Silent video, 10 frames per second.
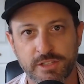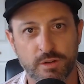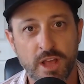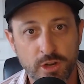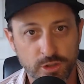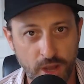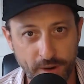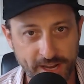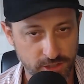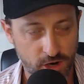So, and
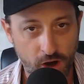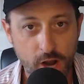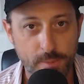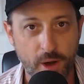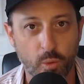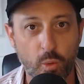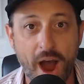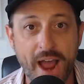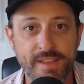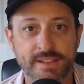we can talk about
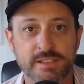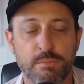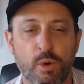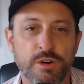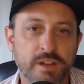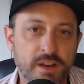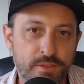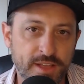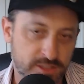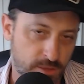why that's important, and I
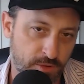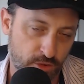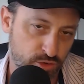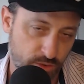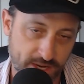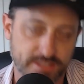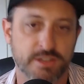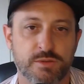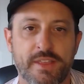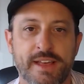think some of those
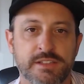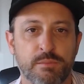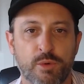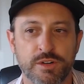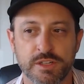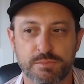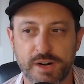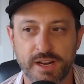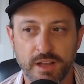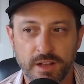reasons why that's important is
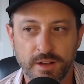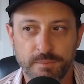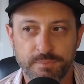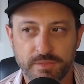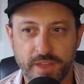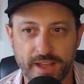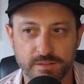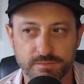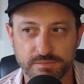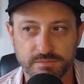pretty like
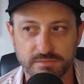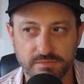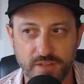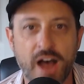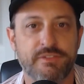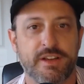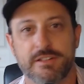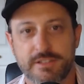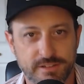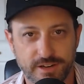
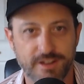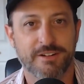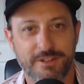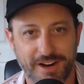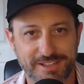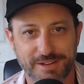obvious, right?